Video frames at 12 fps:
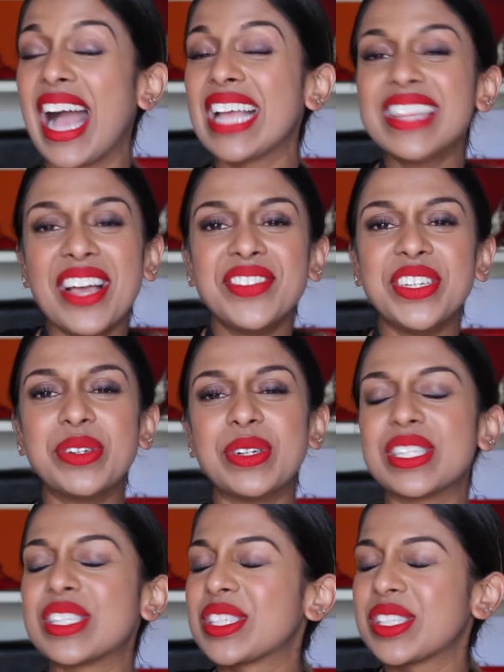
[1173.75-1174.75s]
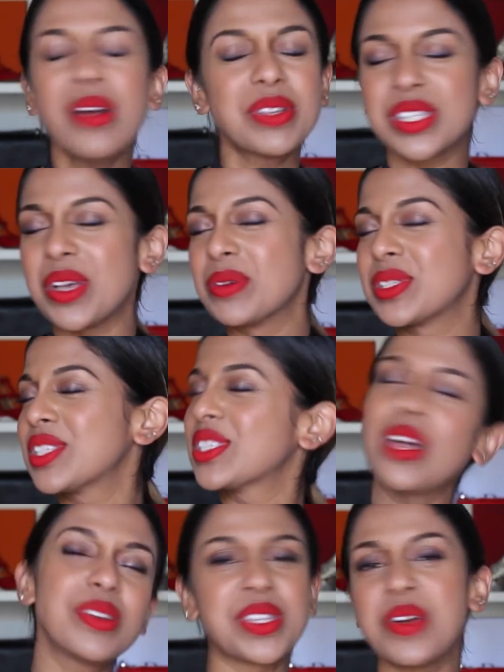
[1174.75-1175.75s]
I love you so
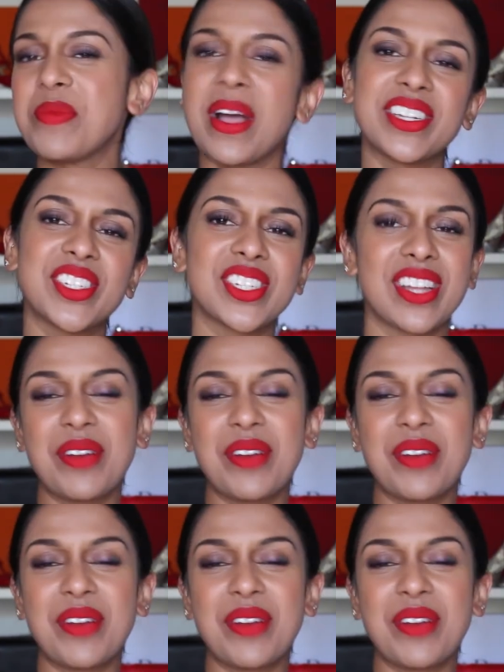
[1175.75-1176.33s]
much.